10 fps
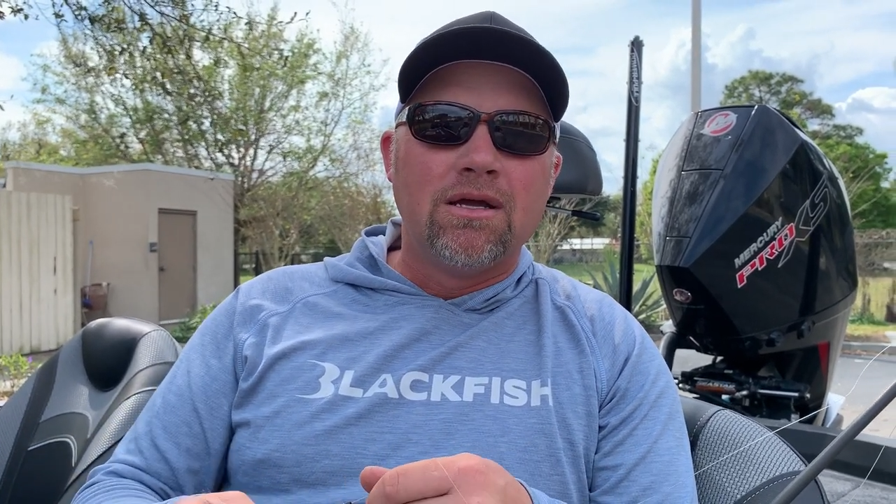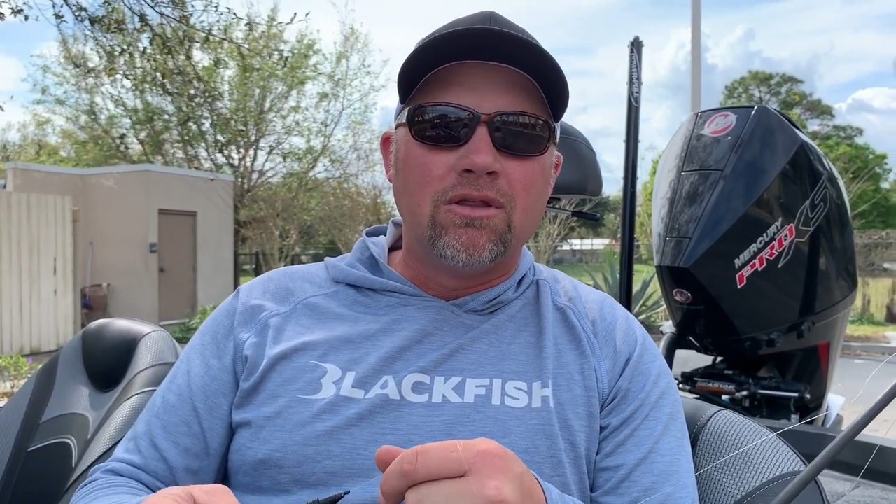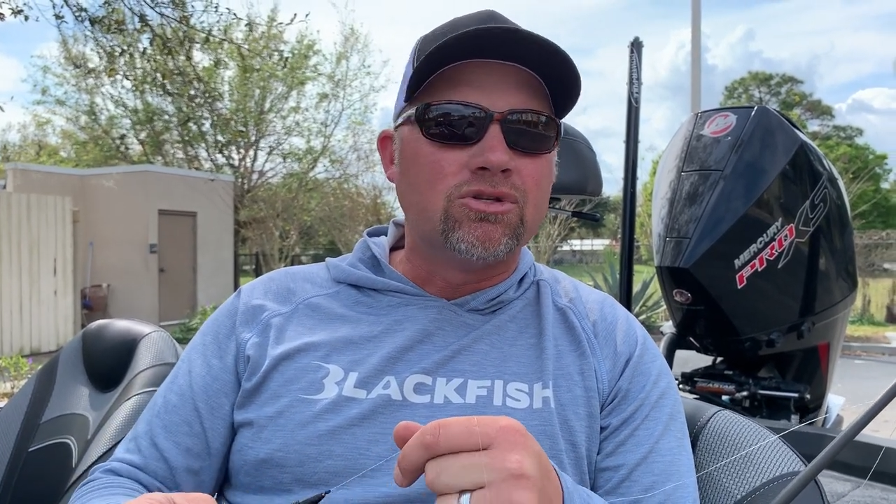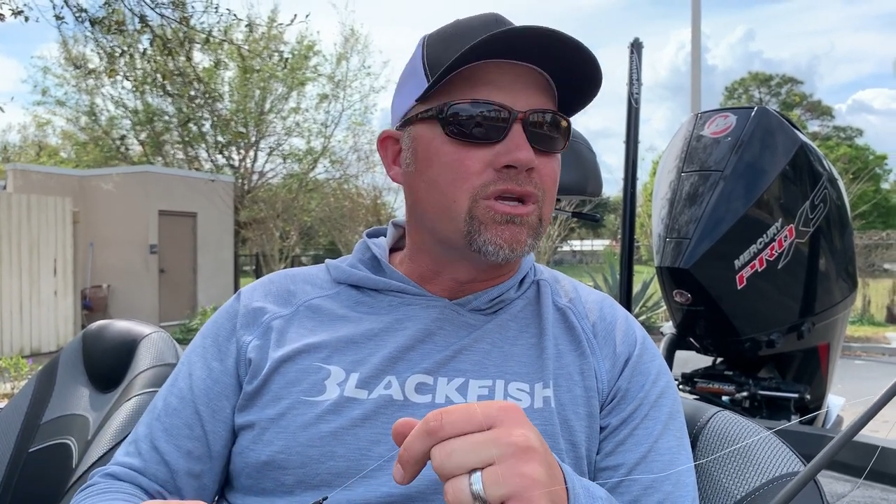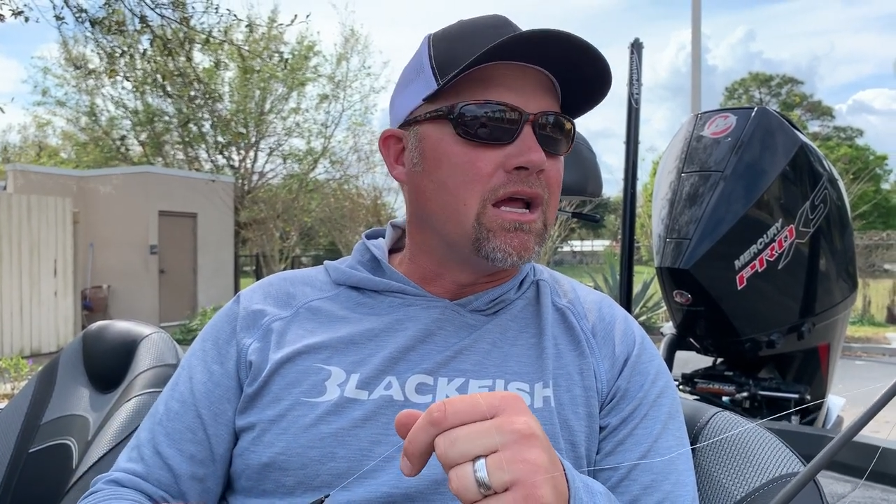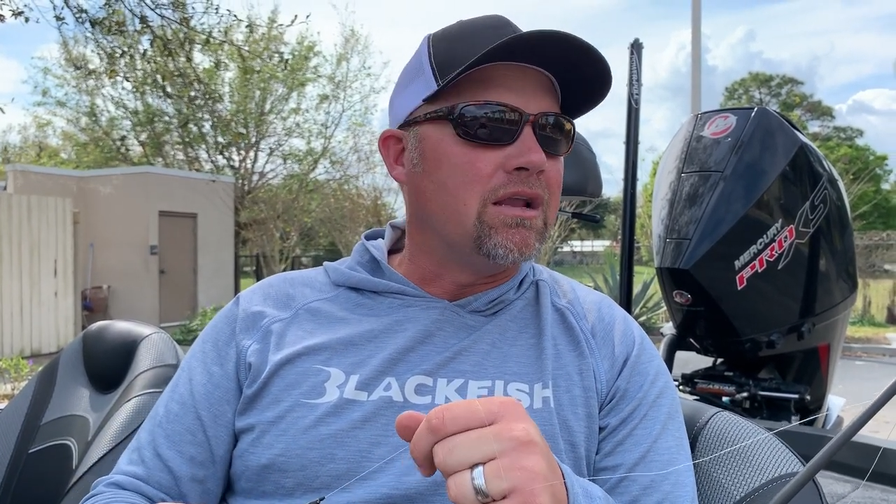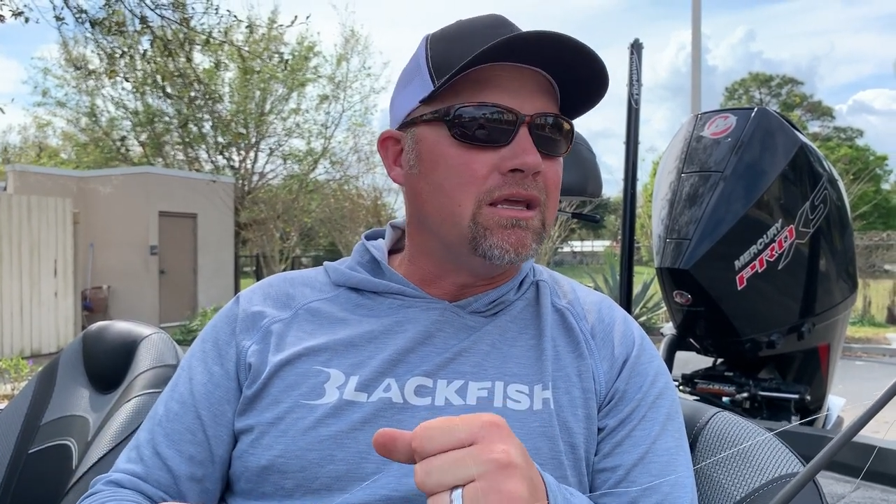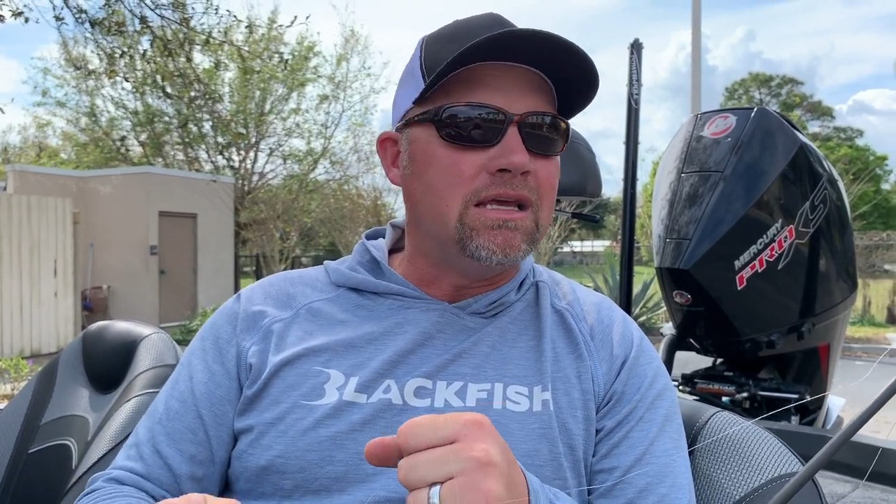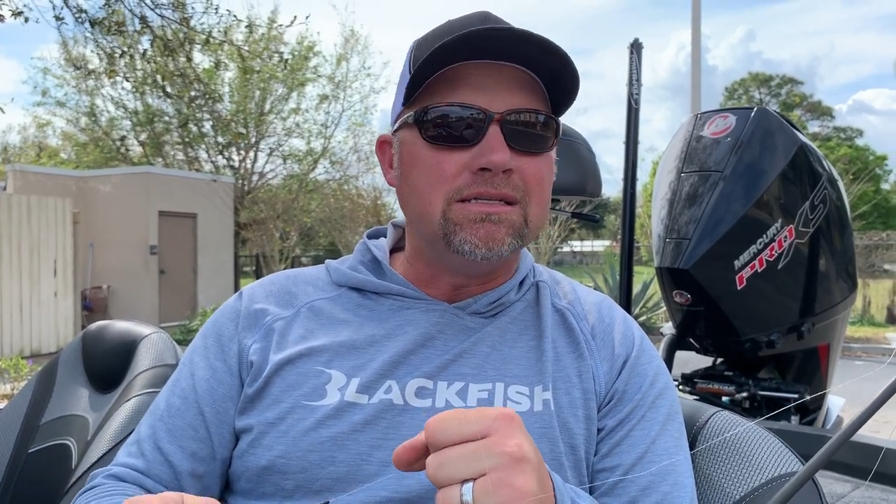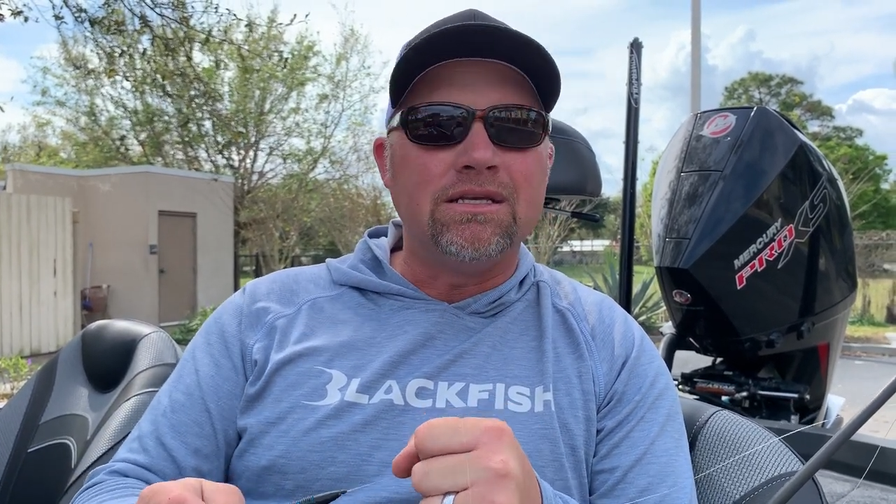those are kind of
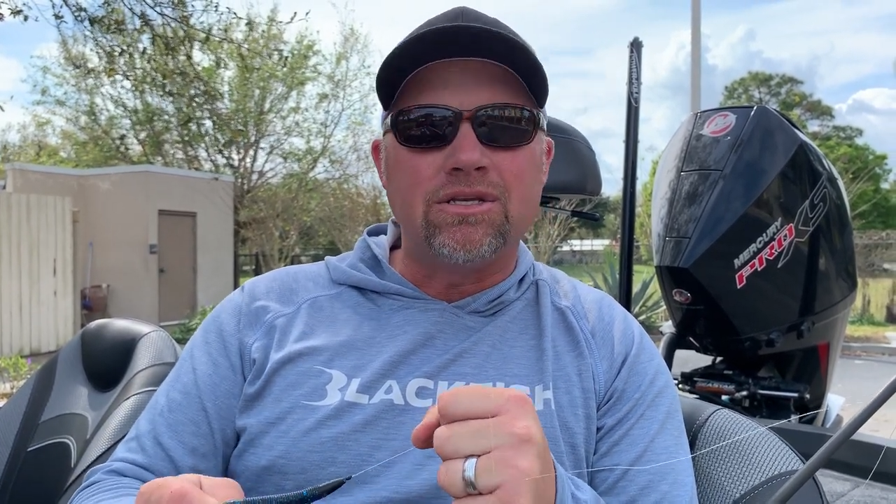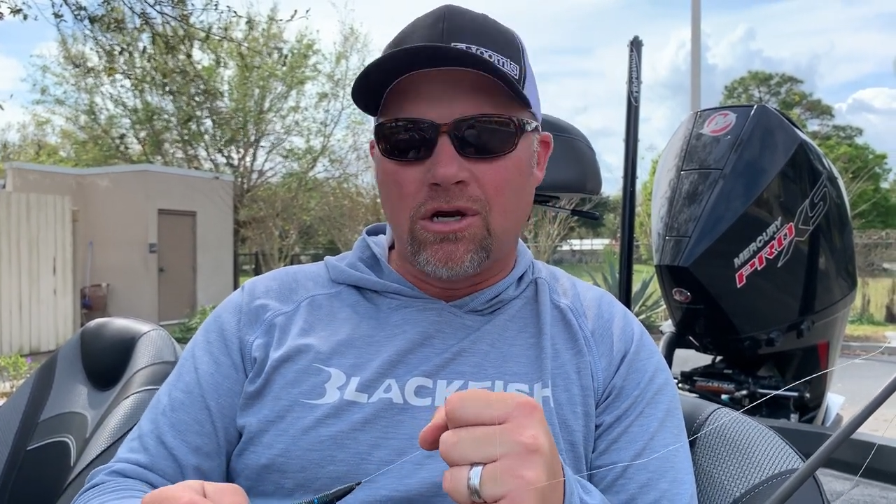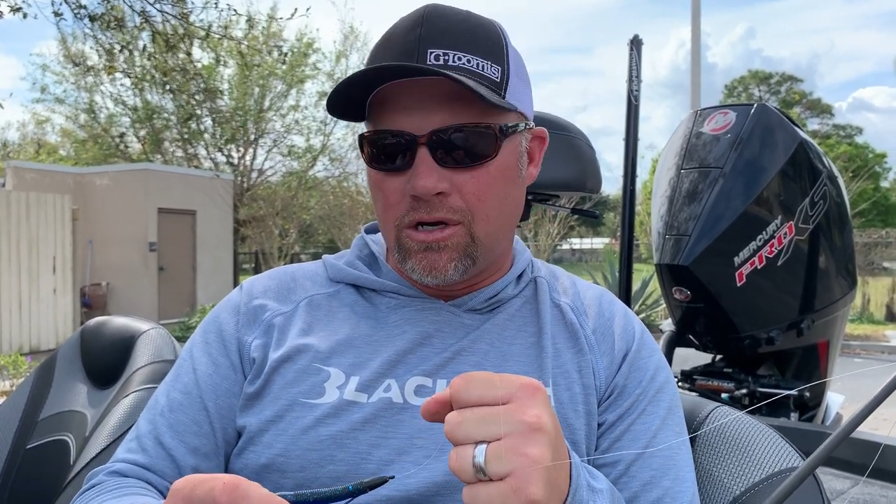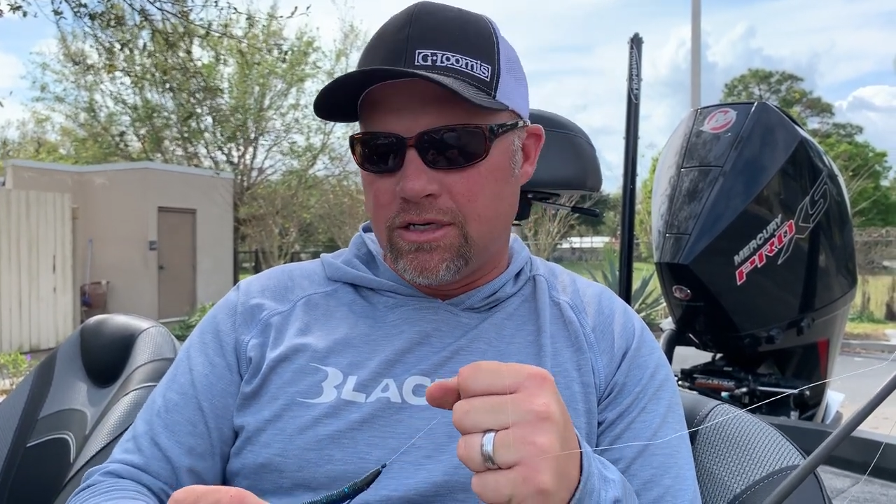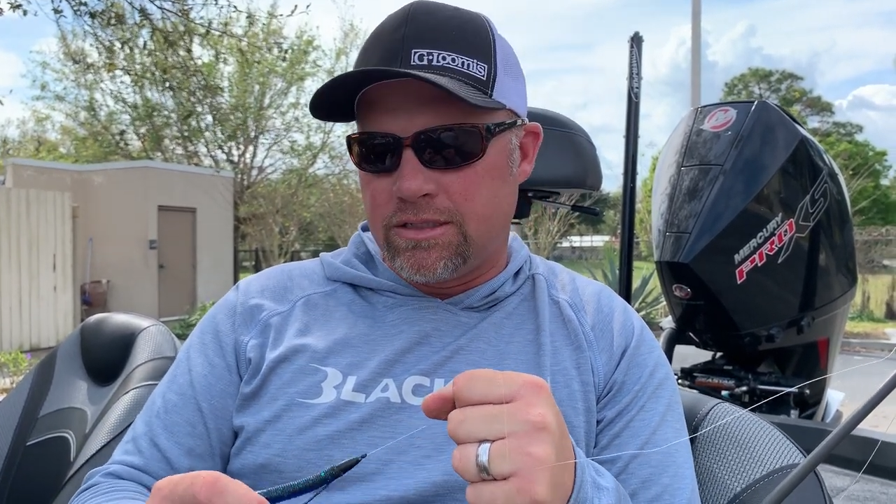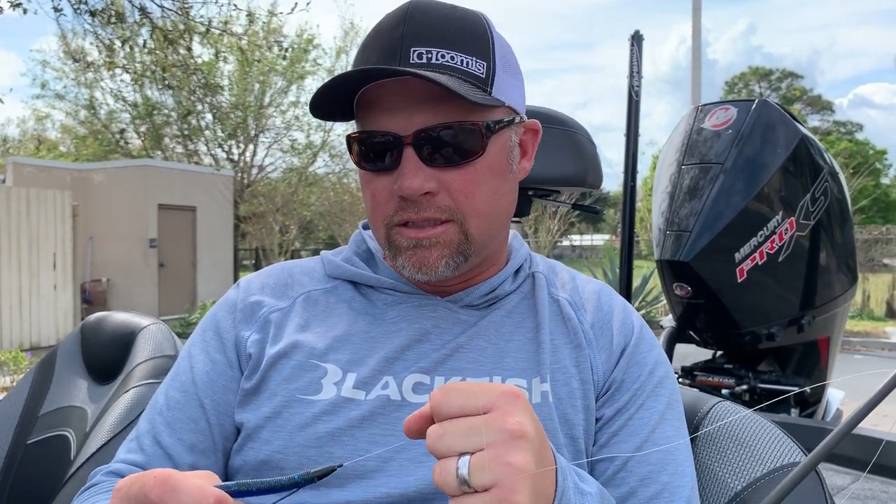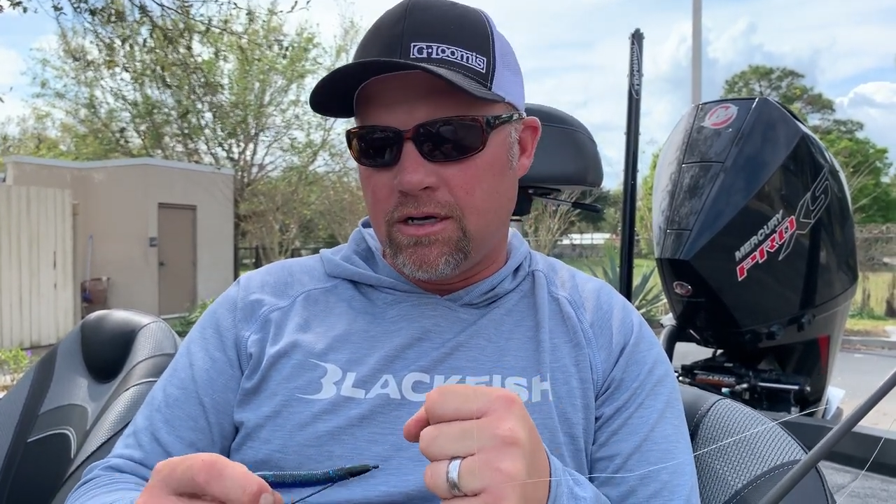the easy targets